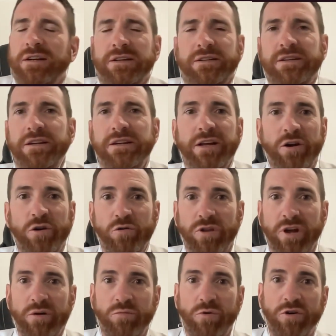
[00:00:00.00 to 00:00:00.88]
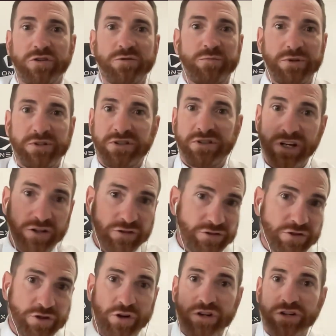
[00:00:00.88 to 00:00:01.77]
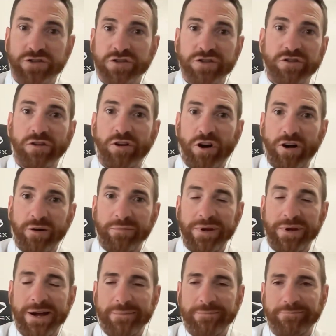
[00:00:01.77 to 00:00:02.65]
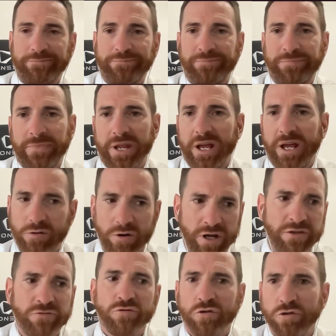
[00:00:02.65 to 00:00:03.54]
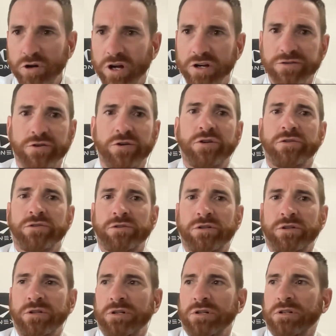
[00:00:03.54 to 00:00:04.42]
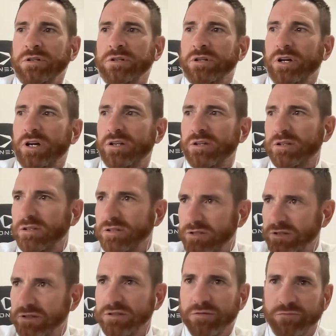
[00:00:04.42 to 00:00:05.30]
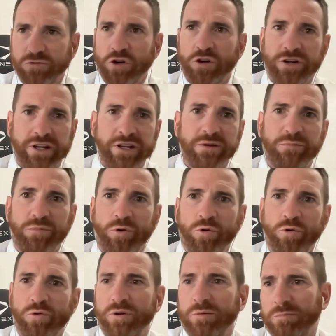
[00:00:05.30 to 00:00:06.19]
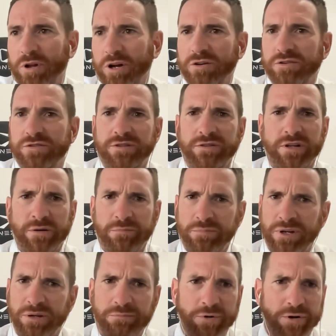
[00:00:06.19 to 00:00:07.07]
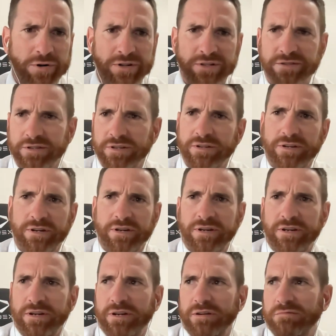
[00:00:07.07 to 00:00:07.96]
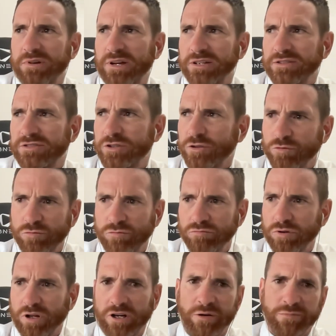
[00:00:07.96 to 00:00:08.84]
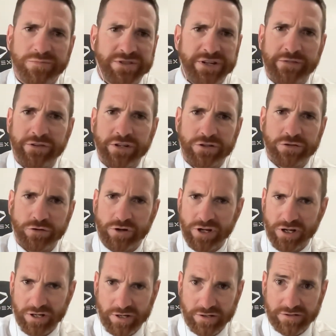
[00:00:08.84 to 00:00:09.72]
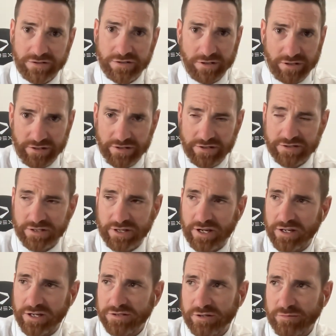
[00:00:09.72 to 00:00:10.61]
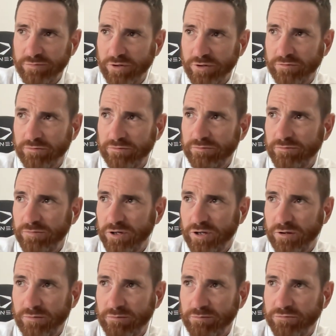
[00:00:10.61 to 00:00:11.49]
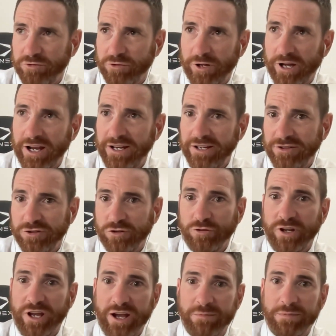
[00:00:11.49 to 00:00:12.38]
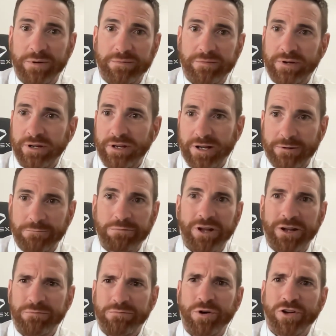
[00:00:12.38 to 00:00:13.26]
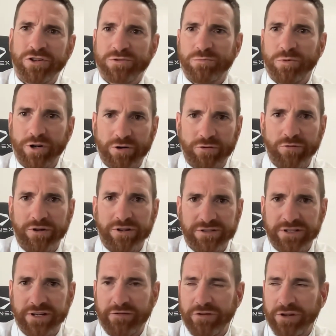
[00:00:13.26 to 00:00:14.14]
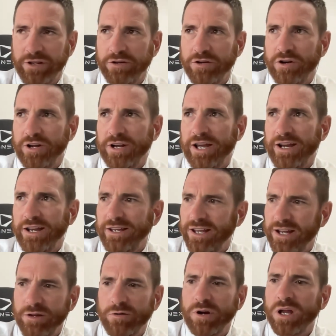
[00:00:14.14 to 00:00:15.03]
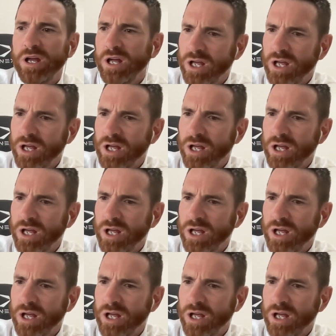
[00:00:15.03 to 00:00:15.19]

Didn't know who that was, but Dion Scott had just lined me up. Anyway, drill goes on, and I'm trying to get the ball, and blokes, you know, big bodies are, are, are still like I'm 72 kilos still at this stage, so I'm not, you know, I'm sort of 82 now, but and played most of my career at 79, 80. Anyway,